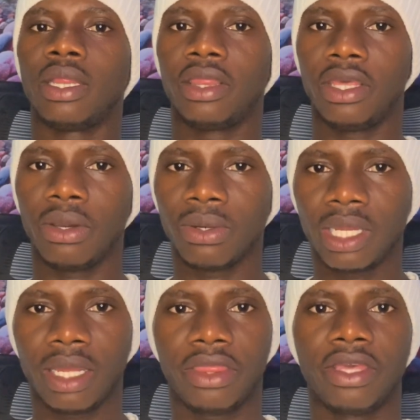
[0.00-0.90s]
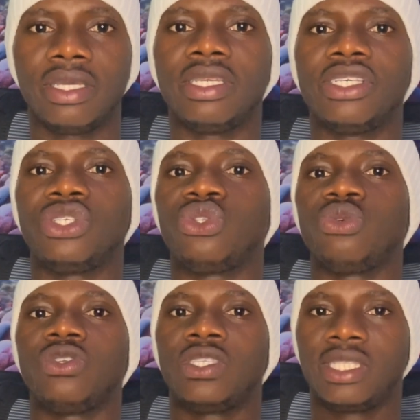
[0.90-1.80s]
the other thing is
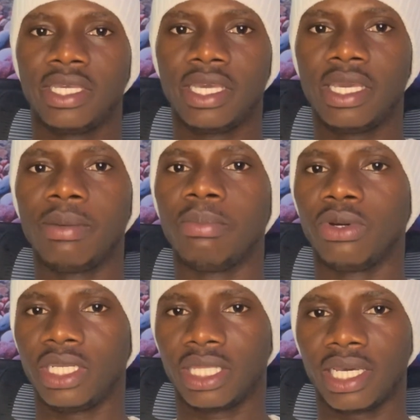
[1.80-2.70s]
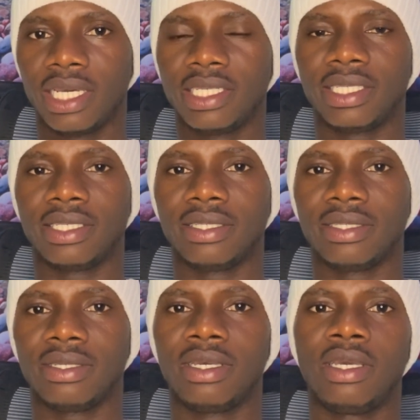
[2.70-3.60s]
to stay monetized.
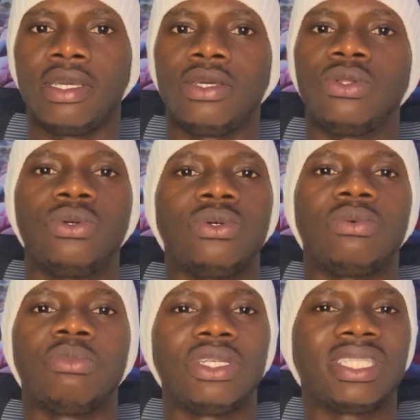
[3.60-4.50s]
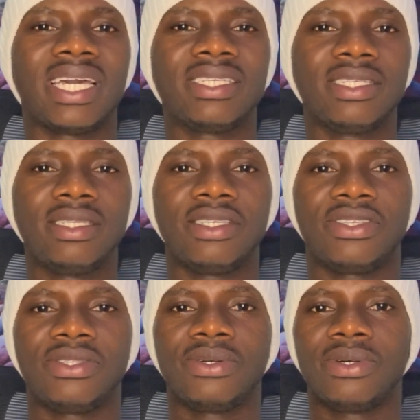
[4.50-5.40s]
No, monetizing
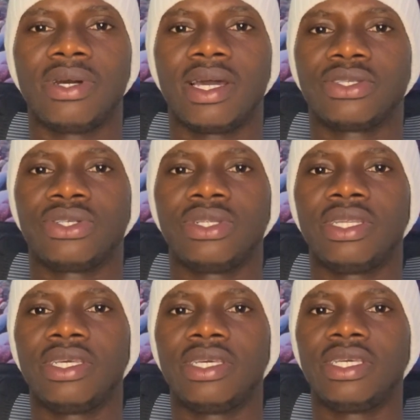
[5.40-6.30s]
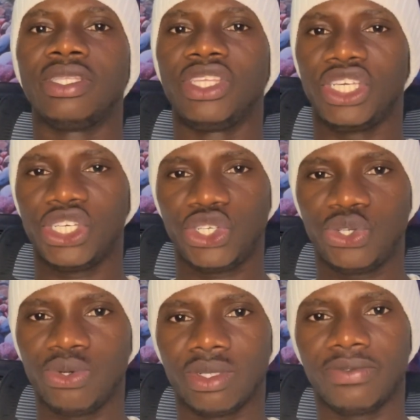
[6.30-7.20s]
is not actually the
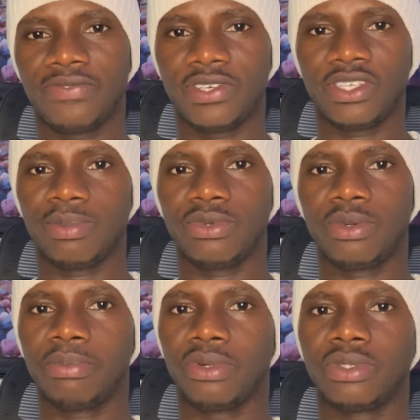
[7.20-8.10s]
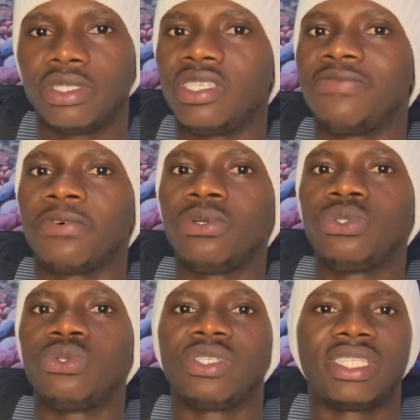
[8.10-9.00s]
issue on Facebook, but it's for you
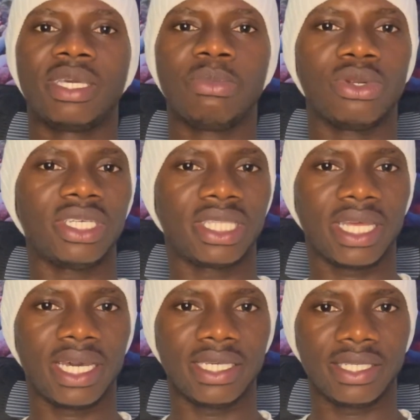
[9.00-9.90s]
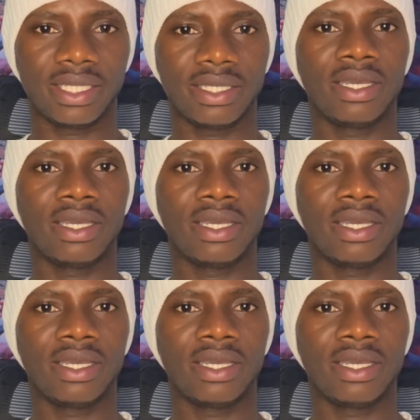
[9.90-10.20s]
to stay monetized.